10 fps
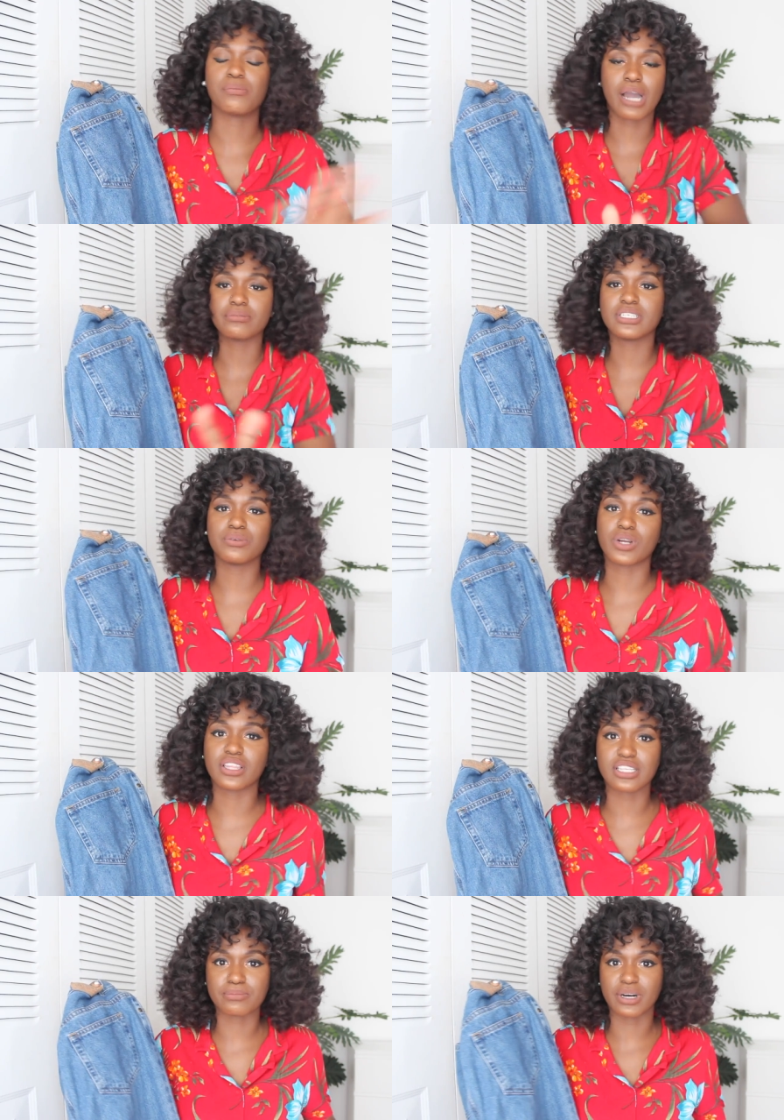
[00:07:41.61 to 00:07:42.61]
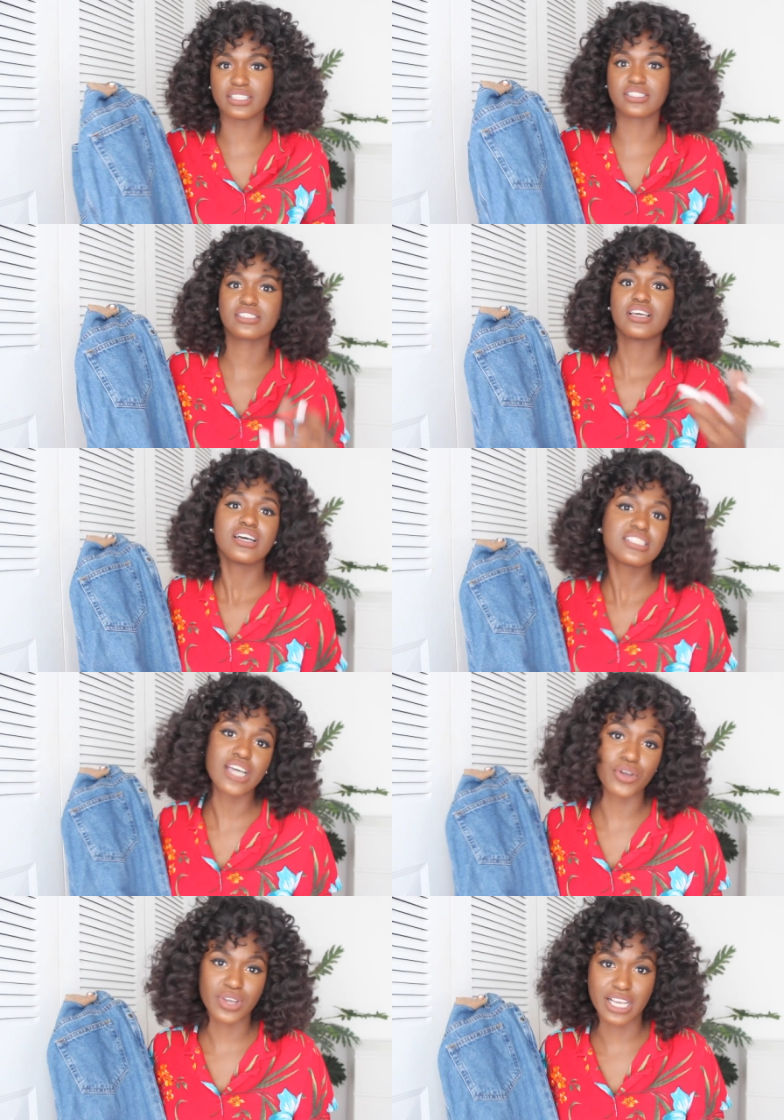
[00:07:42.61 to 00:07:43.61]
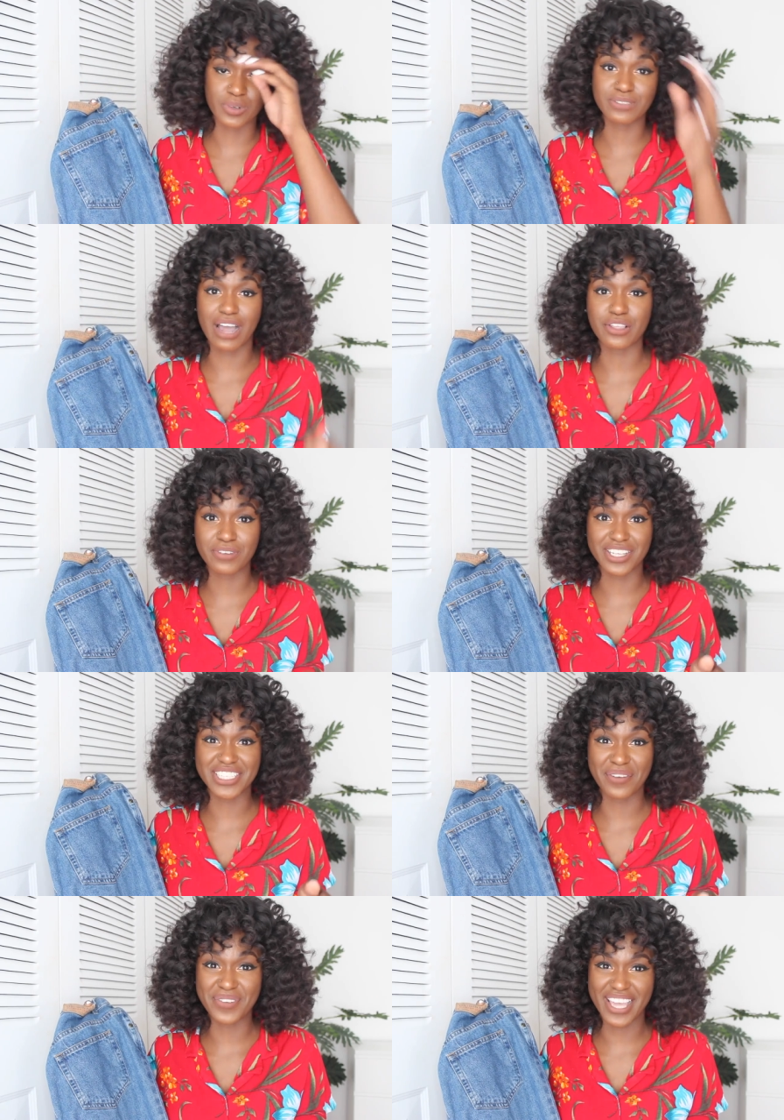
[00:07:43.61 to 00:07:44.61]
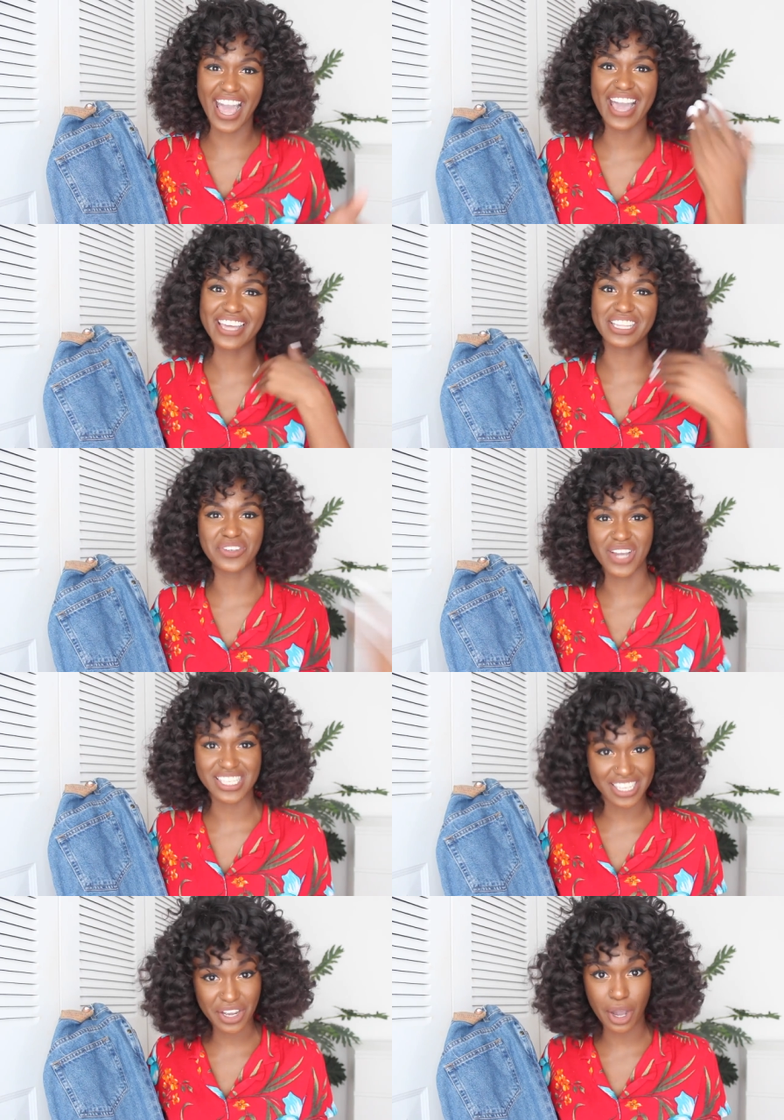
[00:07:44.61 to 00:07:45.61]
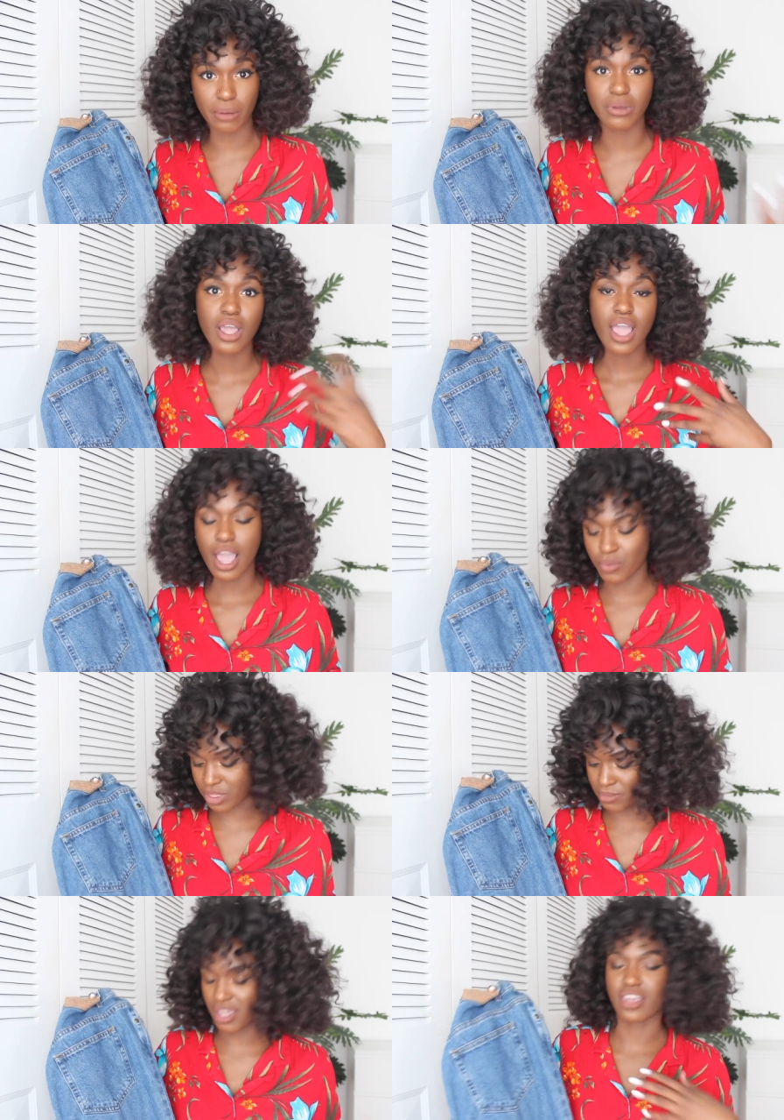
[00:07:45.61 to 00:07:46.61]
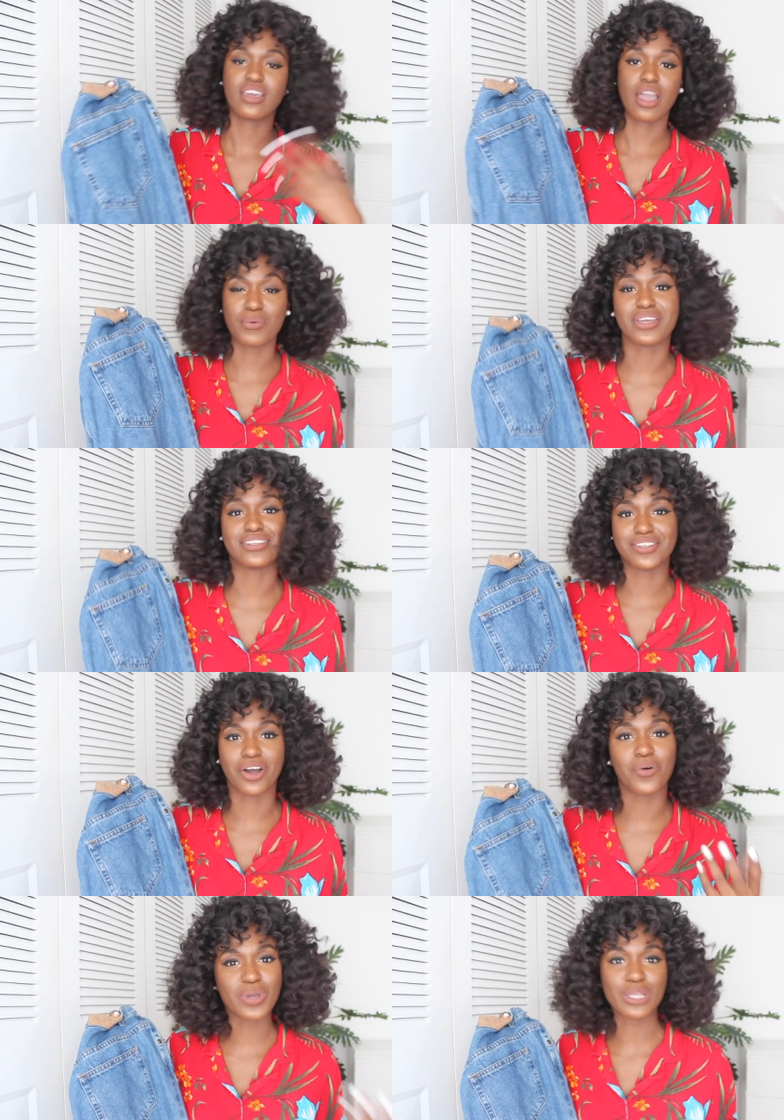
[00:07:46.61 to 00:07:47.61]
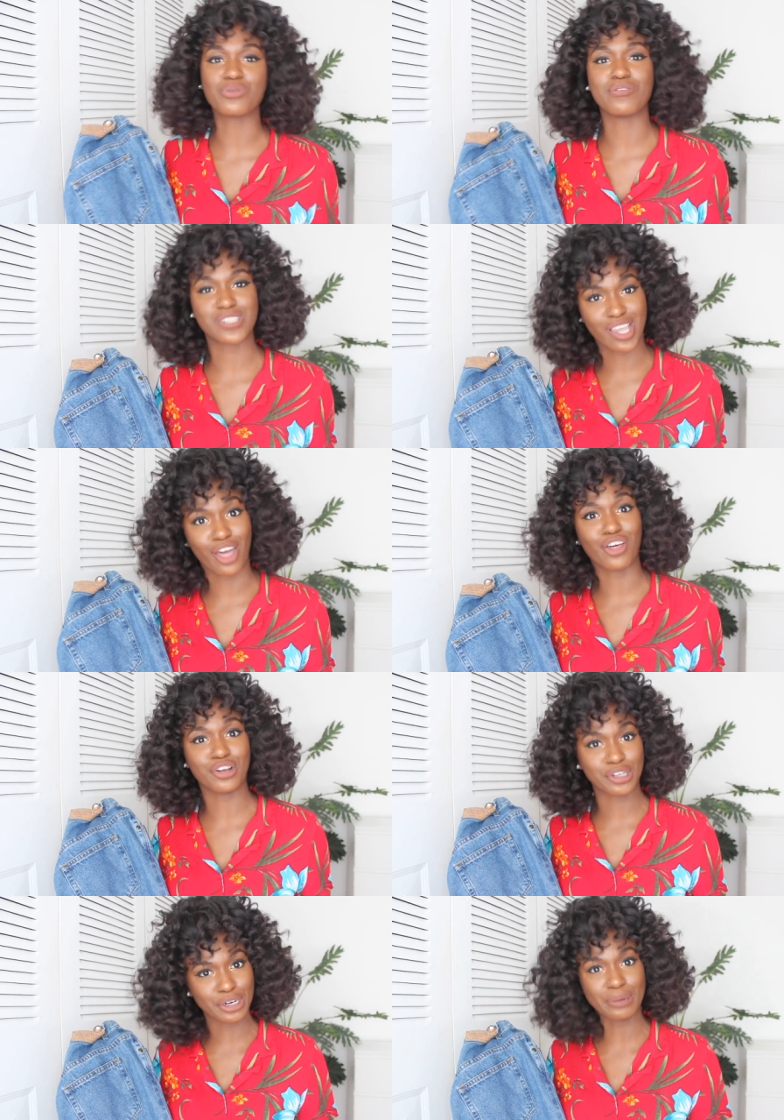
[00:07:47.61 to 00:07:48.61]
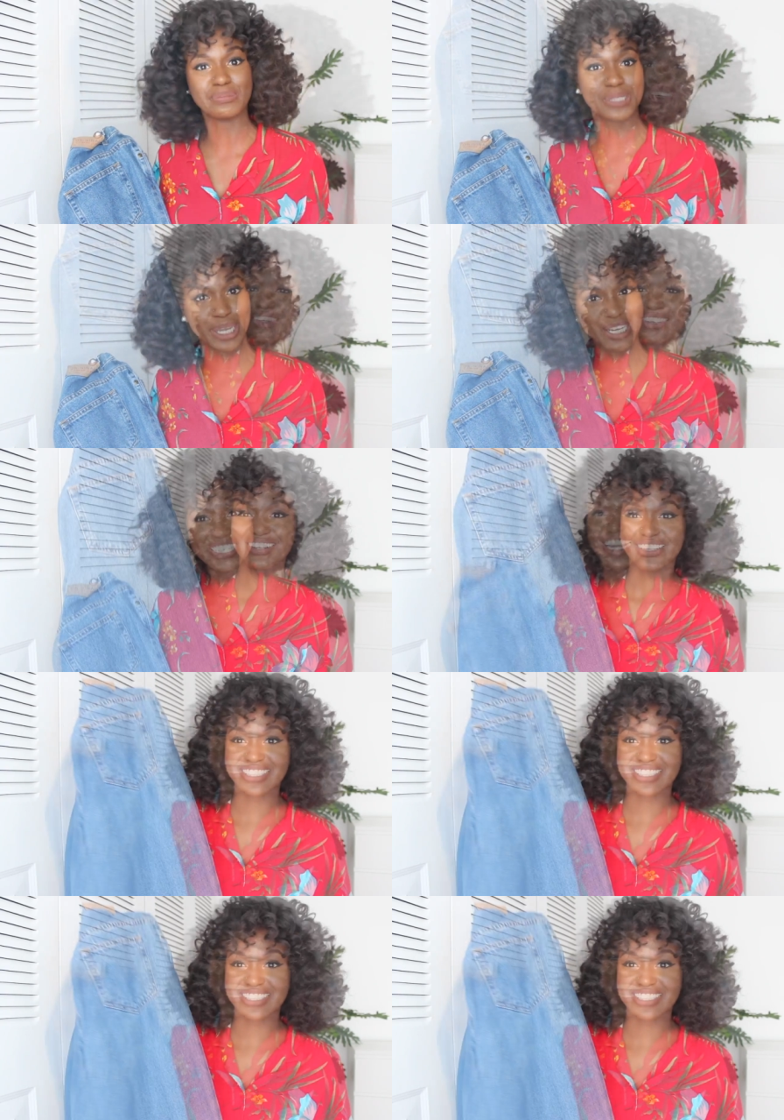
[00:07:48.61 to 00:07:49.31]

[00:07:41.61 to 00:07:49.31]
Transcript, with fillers: I'll probably one of these months tell you guys which Value Village I'll be at, and then you guys can come with me and we can, you know, we can thrift together. You know what I'm saying?